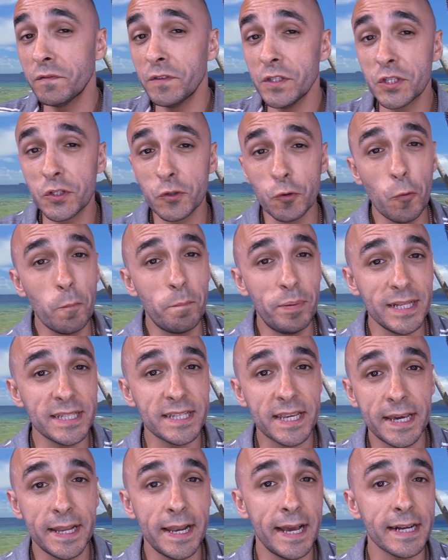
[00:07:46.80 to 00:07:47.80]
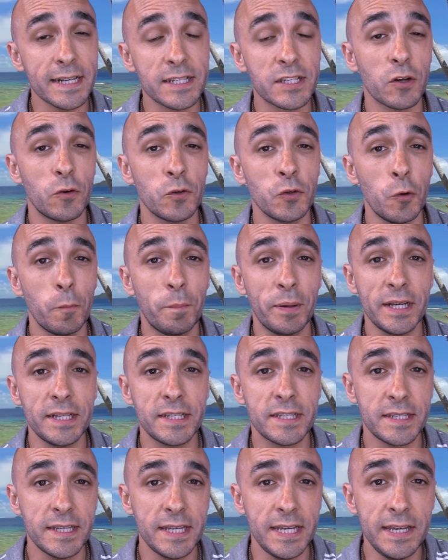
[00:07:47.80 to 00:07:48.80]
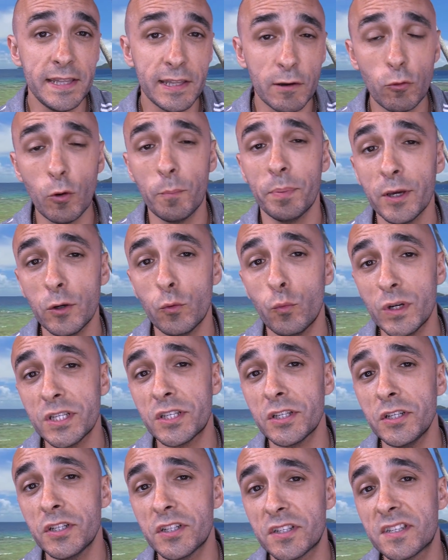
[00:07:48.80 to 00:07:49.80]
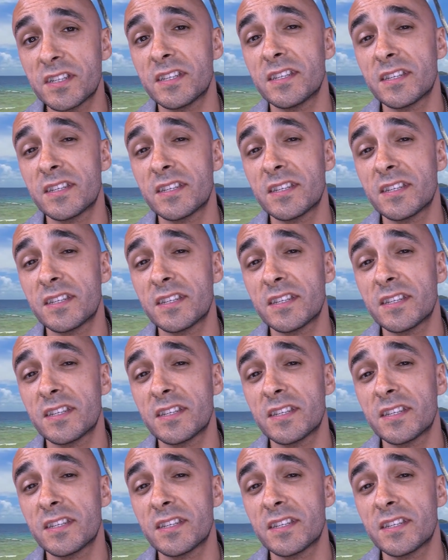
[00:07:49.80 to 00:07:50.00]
you've installed BitKinex on your PC, there will be a wizard